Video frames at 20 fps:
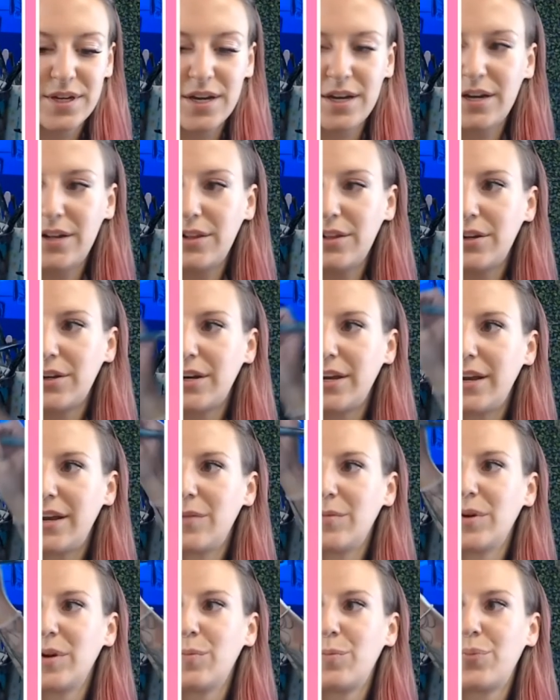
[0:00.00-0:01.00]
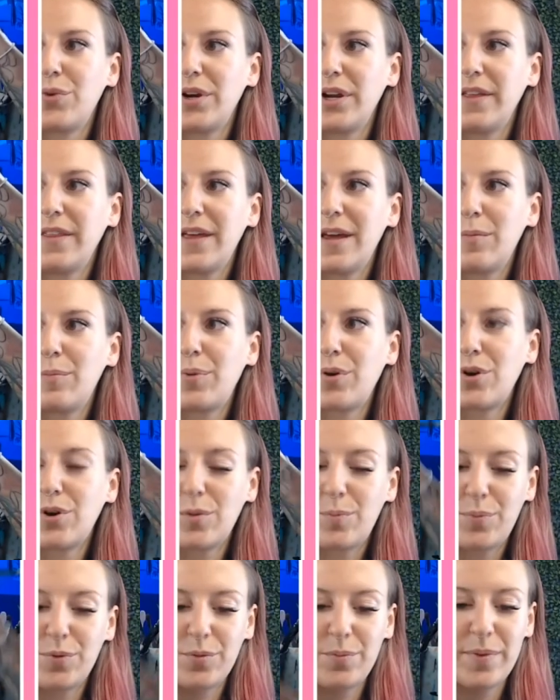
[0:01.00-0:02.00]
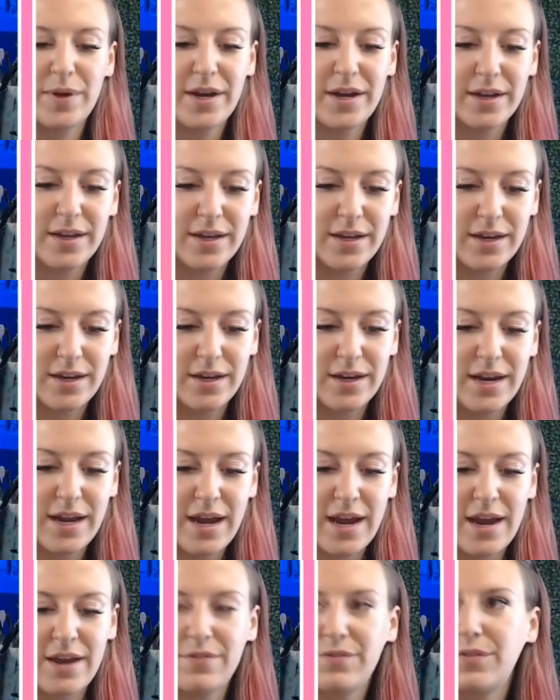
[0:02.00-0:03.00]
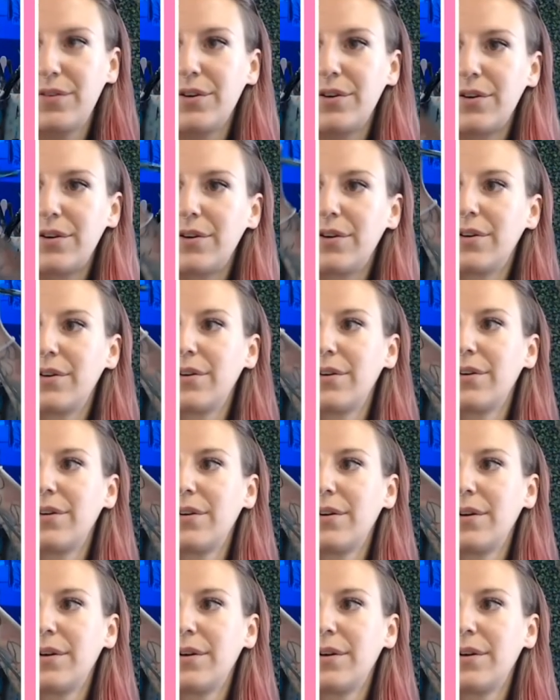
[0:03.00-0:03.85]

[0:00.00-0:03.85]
color, and I'm going to bring that purple back in after.